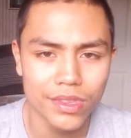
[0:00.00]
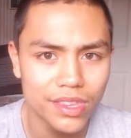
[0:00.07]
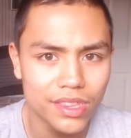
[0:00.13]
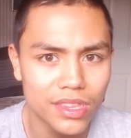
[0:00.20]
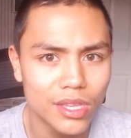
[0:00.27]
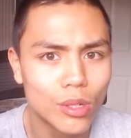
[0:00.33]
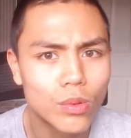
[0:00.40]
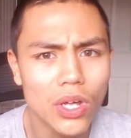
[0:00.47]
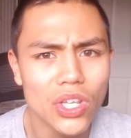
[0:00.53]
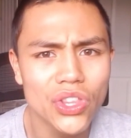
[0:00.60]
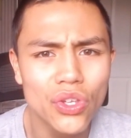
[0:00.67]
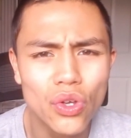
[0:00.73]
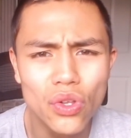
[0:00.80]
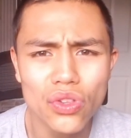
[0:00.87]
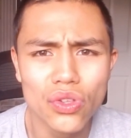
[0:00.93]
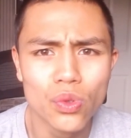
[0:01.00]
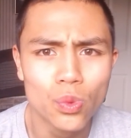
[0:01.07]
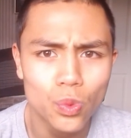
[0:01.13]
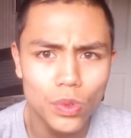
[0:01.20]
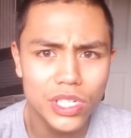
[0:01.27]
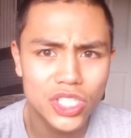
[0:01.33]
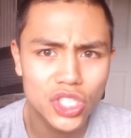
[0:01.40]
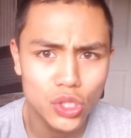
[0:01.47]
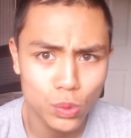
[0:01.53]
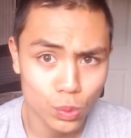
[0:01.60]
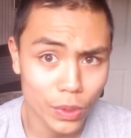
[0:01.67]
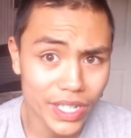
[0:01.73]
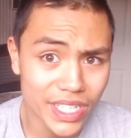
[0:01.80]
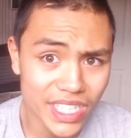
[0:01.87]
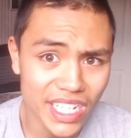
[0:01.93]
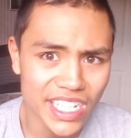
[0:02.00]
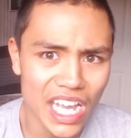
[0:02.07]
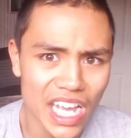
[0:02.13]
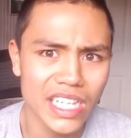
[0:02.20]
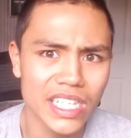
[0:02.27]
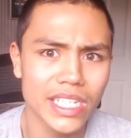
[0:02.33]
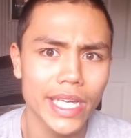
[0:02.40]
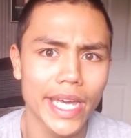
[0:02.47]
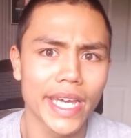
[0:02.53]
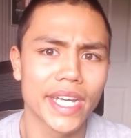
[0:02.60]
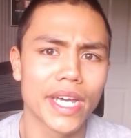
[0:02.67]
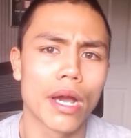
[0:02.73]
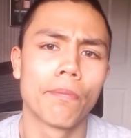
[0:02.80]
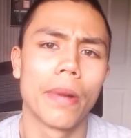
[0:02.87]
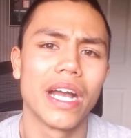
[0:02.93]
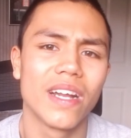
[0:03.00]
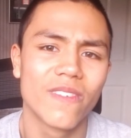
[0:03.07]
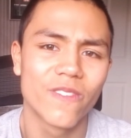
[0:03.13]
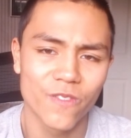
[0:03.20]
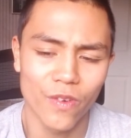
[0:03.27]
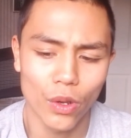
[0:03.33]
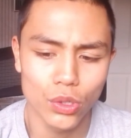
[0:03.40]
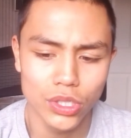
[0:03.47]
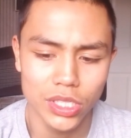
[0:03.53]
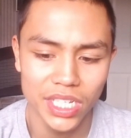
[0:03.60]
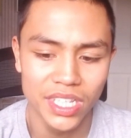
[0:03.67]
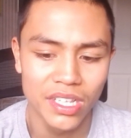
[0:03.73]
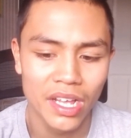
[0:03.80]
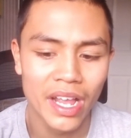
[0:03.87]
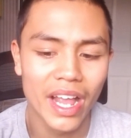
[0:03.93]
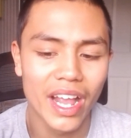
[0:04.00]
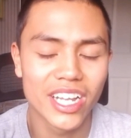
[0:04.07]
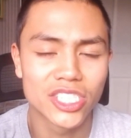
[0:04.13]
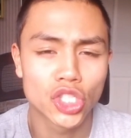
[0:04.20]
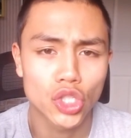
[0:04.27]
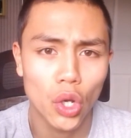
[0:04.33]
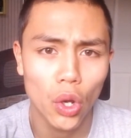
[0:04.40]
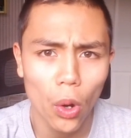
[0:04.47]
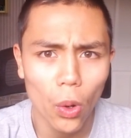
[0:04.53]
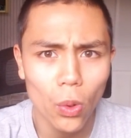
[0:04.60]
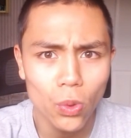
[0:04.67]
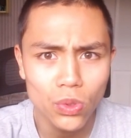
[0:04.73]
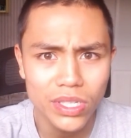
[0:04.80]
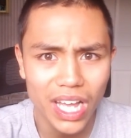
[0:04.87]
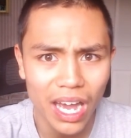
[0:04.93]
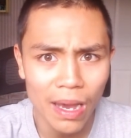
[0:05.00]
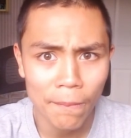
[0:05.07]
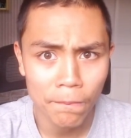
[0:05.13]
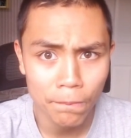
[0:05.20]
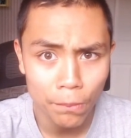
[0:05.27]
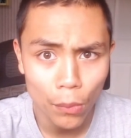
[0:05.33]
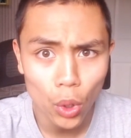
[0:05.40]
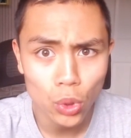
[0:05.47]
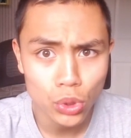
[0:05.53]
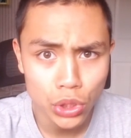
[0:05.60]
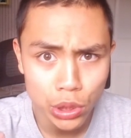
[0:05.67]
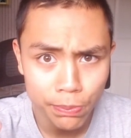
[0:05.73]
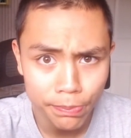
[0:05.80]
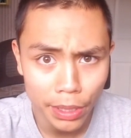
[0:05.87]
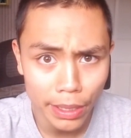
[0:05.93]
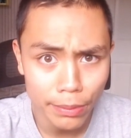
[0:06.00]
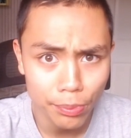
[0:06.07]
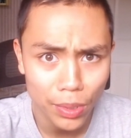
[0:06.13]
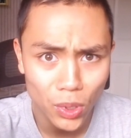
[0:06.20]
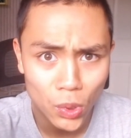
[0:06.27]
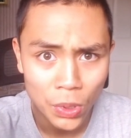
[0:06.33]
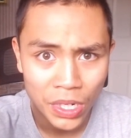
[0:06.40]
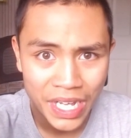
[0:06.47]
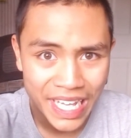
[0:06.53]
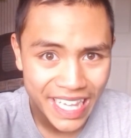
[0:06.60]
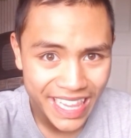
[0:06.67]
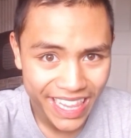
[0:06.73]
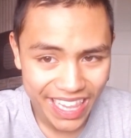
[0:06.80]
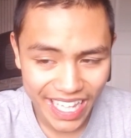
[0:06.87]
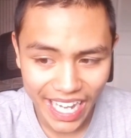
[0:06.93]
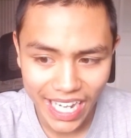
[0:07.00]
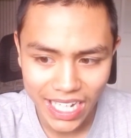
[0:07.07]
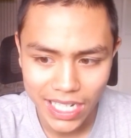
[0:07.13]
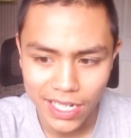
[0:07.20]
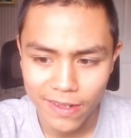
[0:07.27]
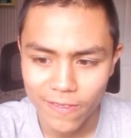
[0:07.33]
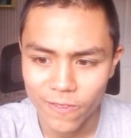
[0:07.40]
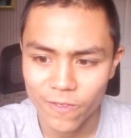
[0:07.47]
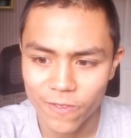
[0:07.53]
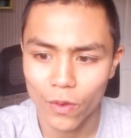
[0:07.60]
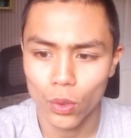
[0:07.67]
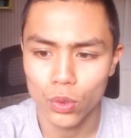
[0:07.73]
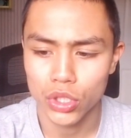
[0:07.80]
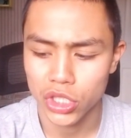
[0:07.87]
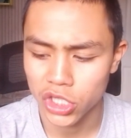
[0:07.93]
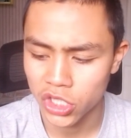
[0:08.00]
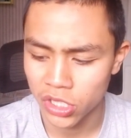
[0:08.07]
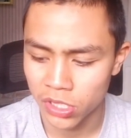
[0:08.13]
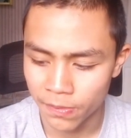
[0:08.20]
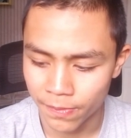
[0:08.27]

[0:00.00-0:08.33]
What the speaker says: the 128 GB version is all that most people need, folks.